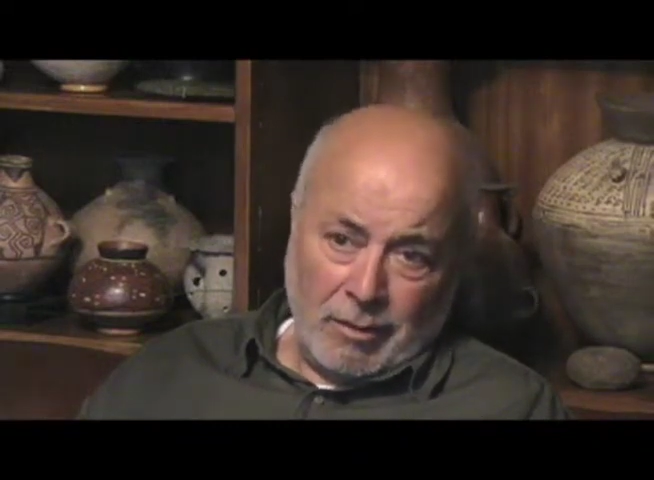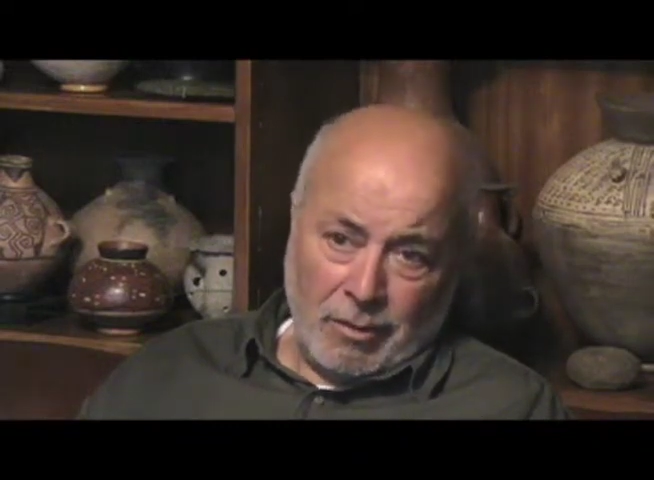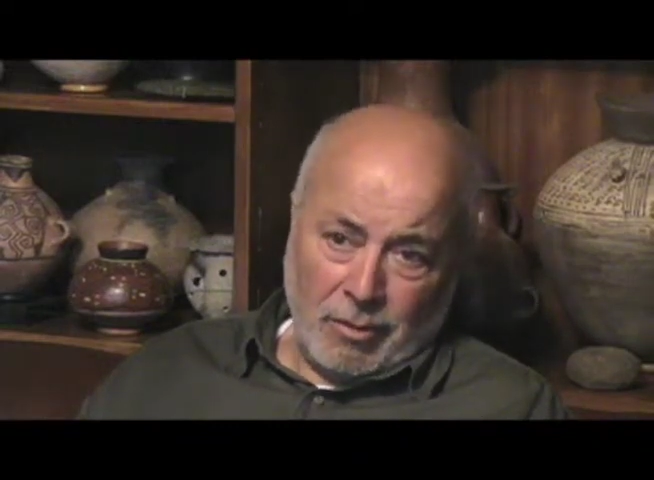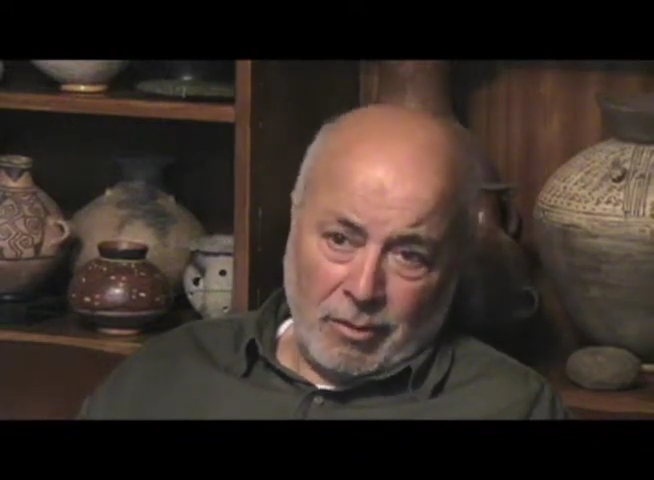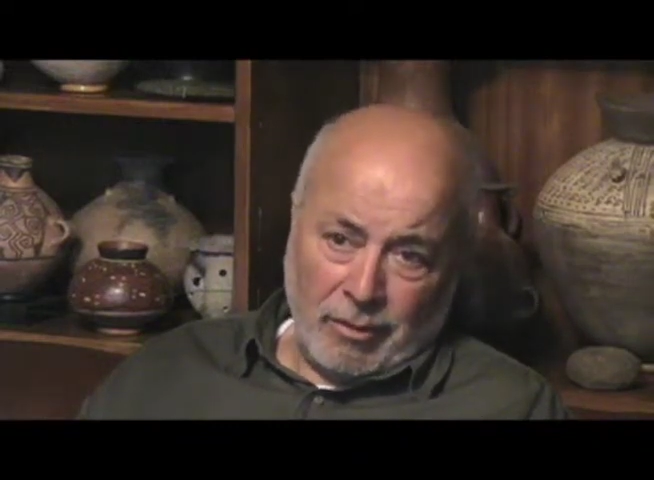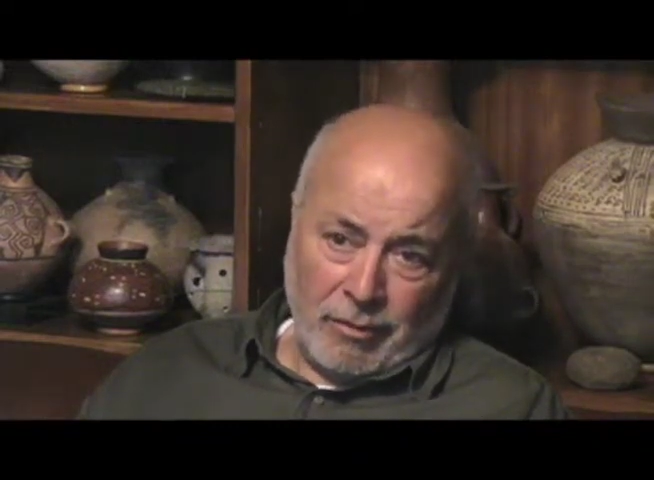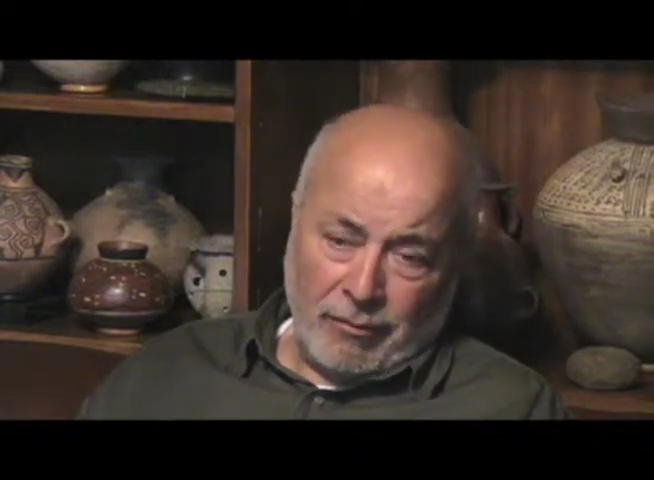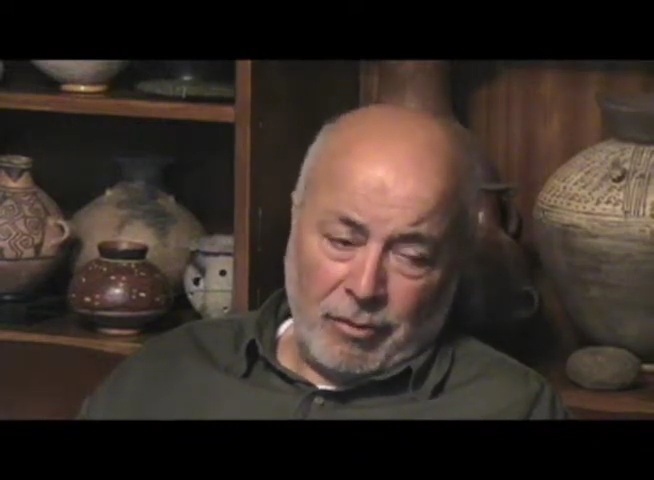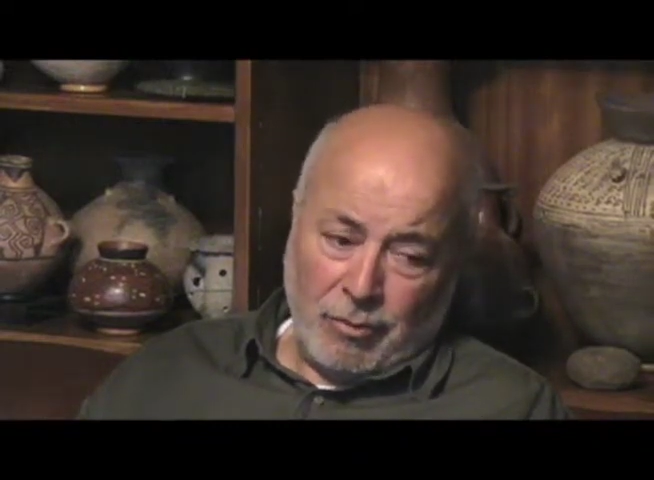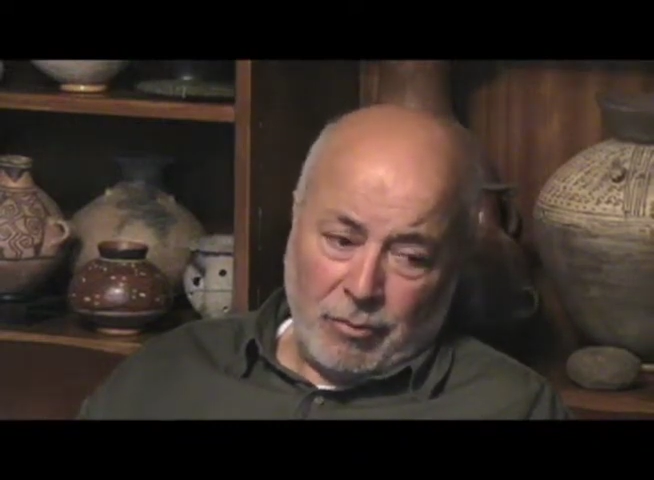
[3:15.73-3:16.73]
If
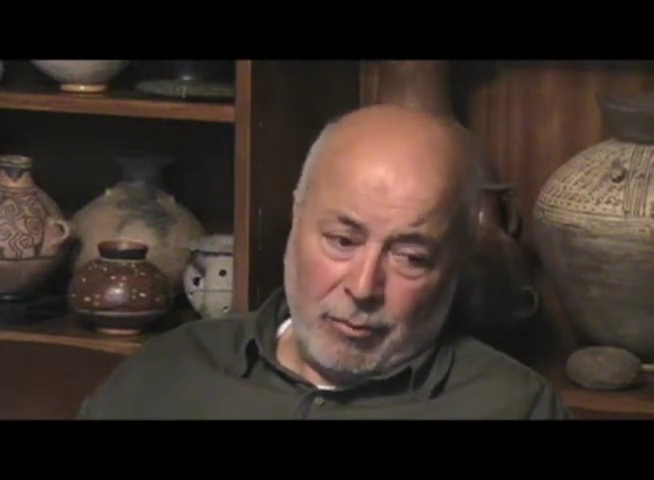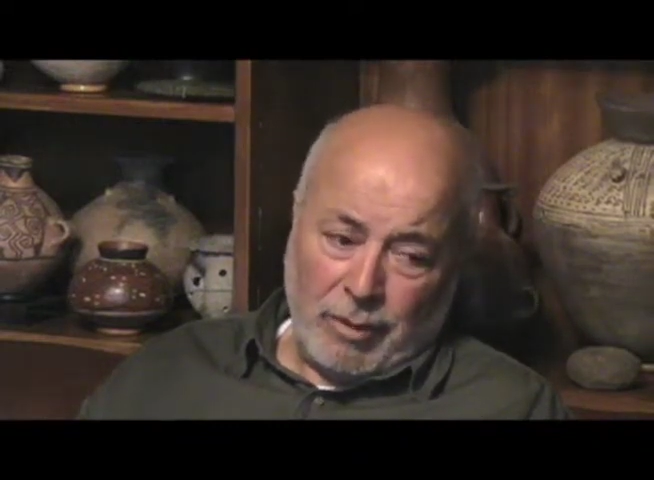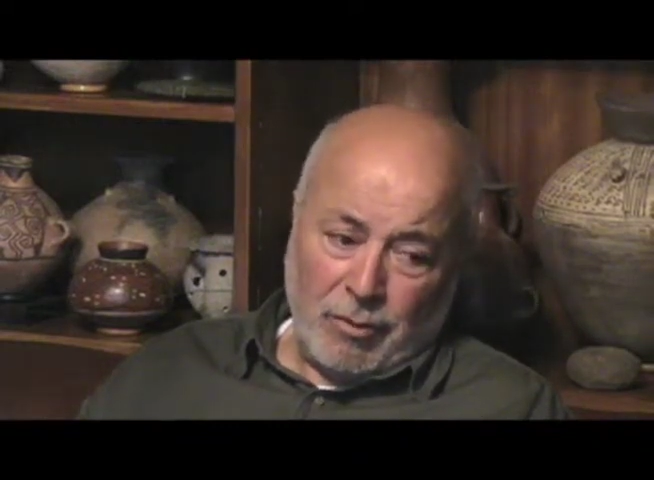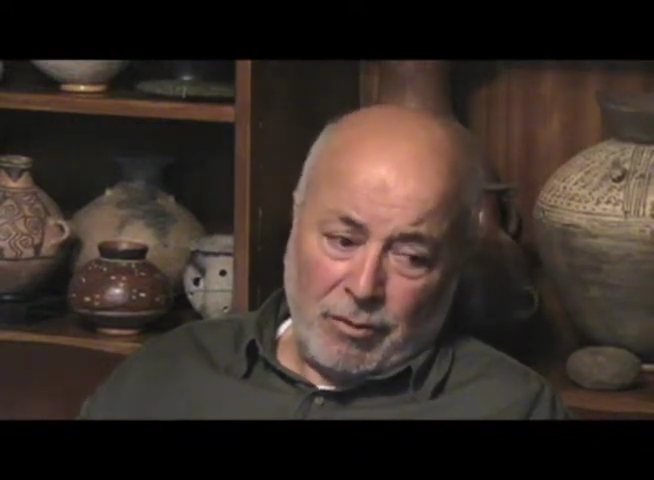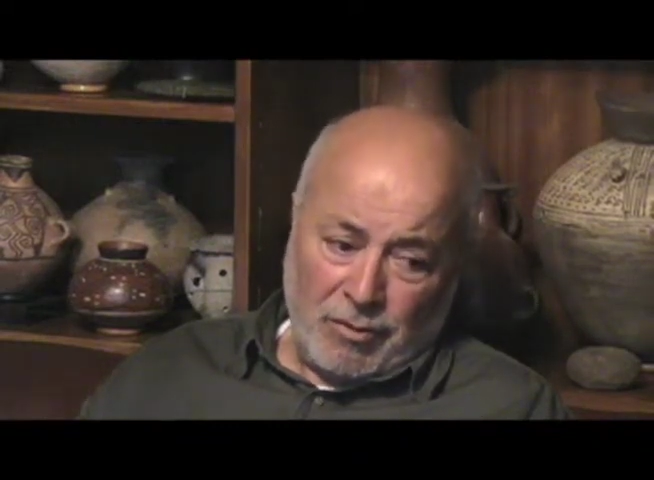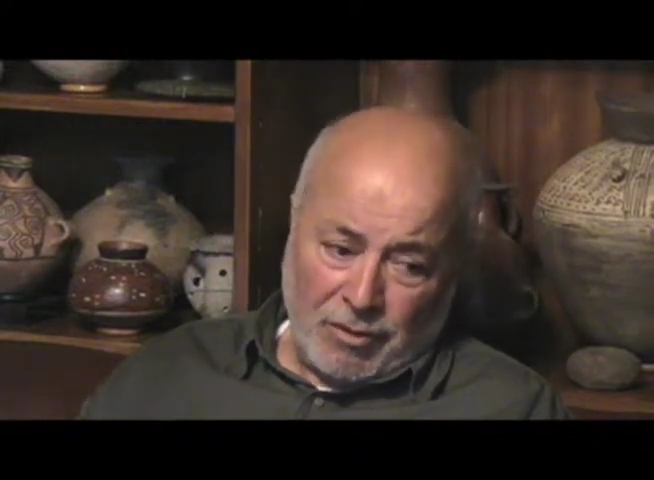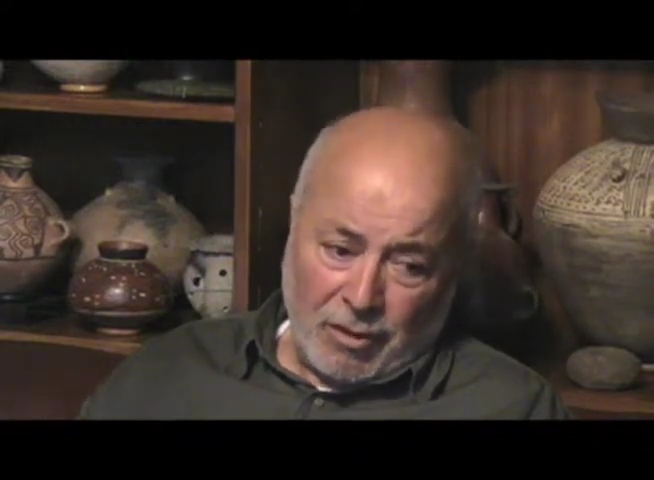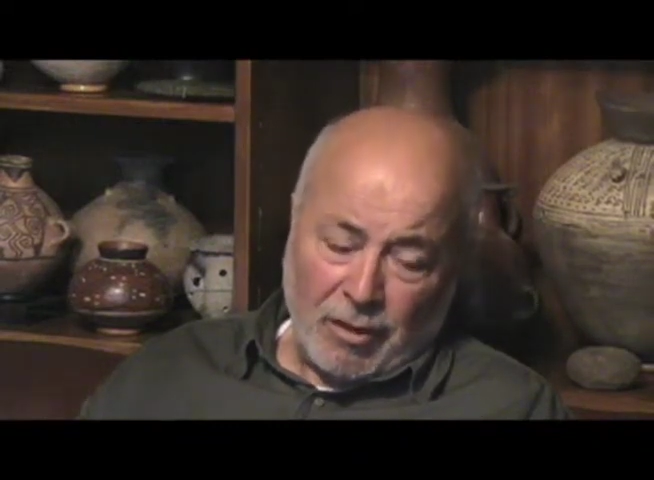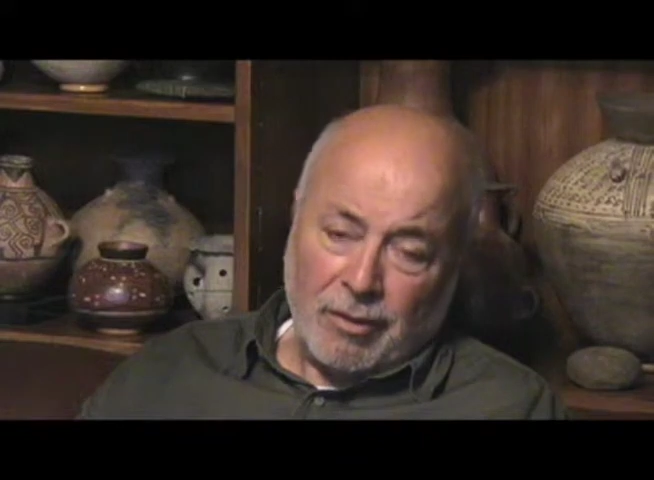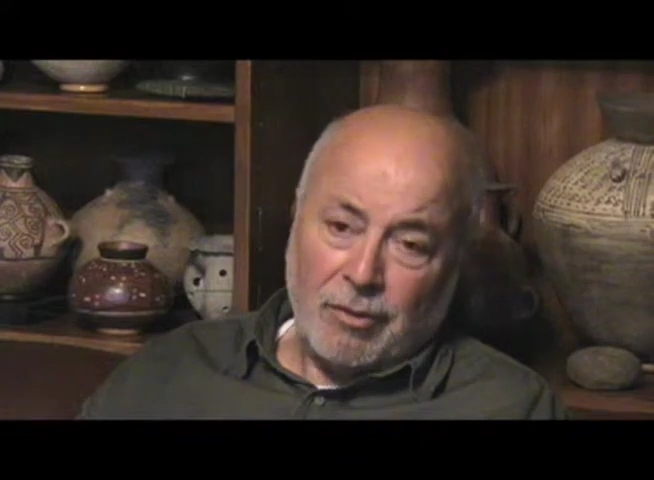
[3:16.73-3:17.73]
we don't
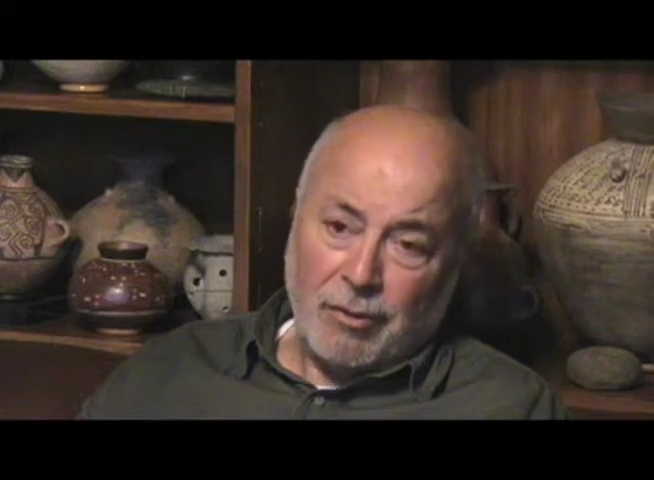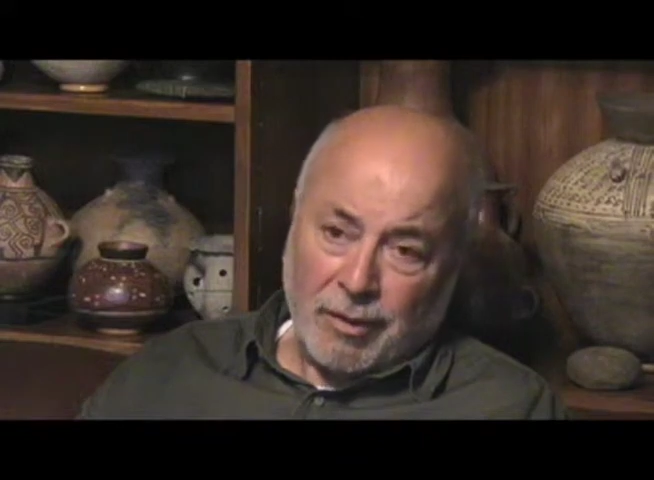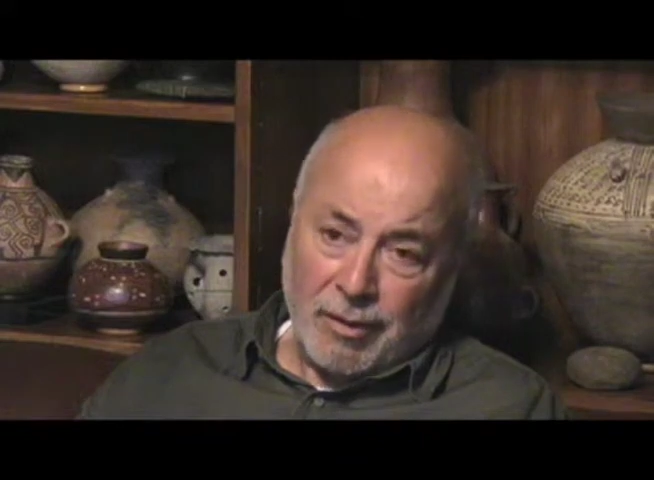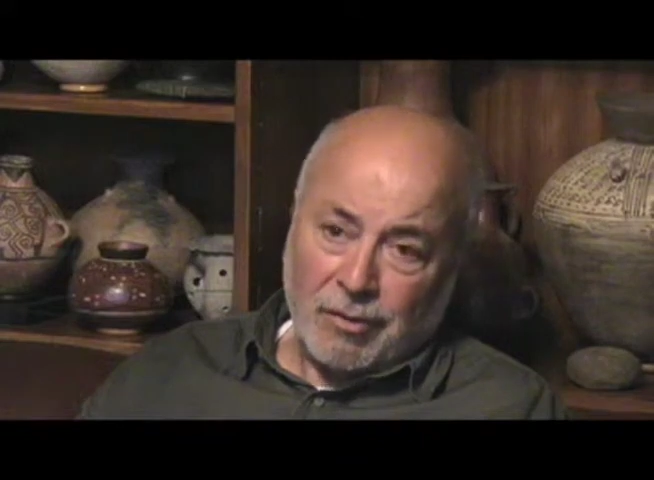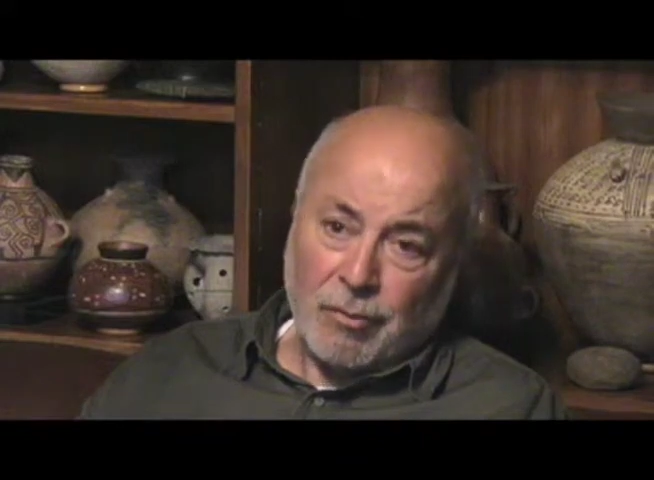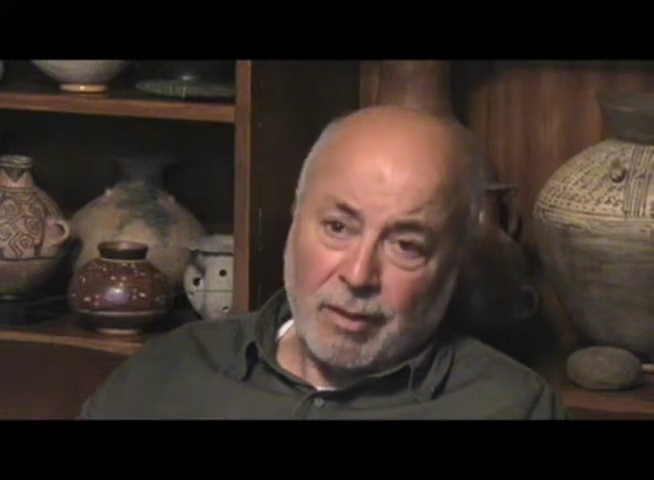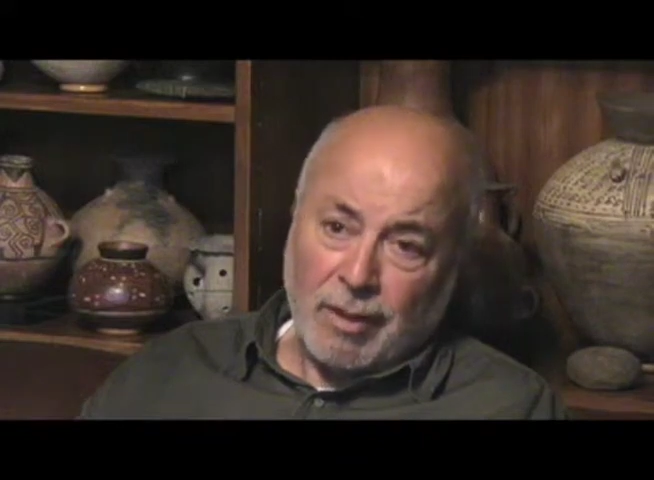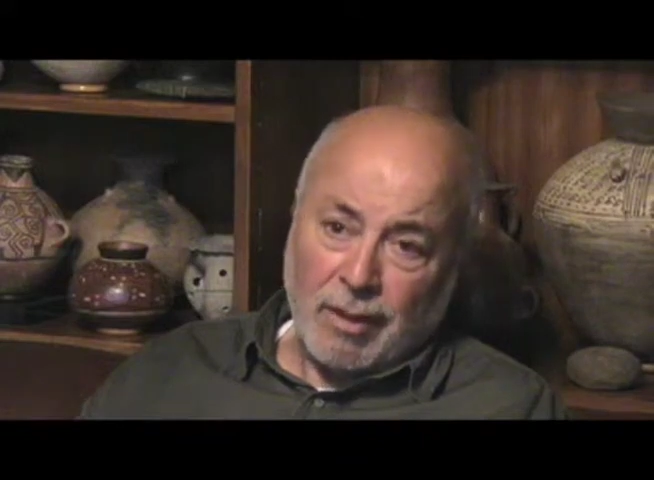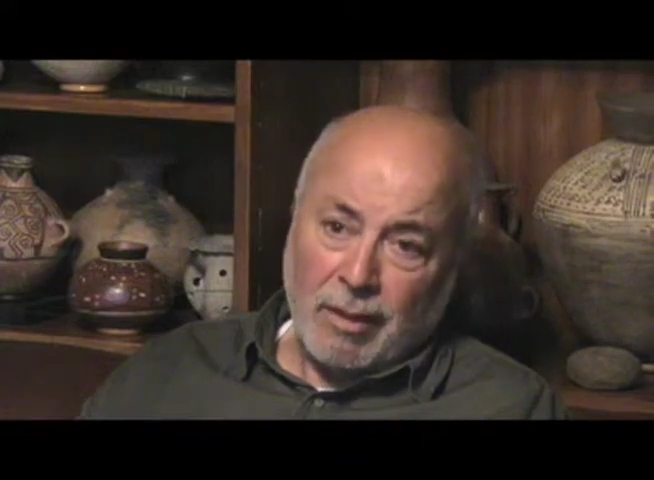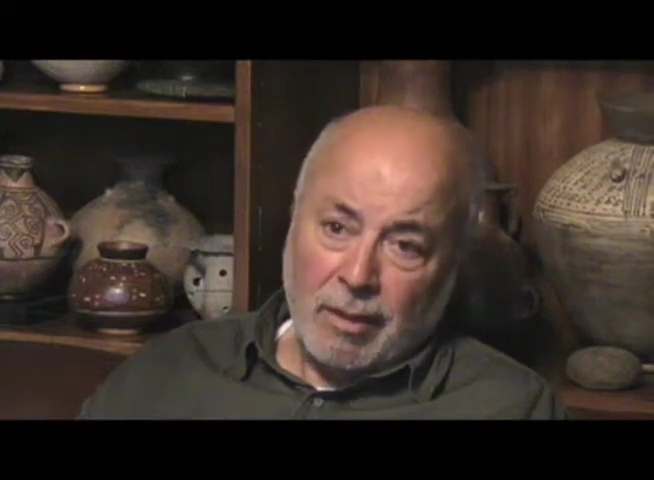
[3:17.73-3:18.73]
start doing this one day,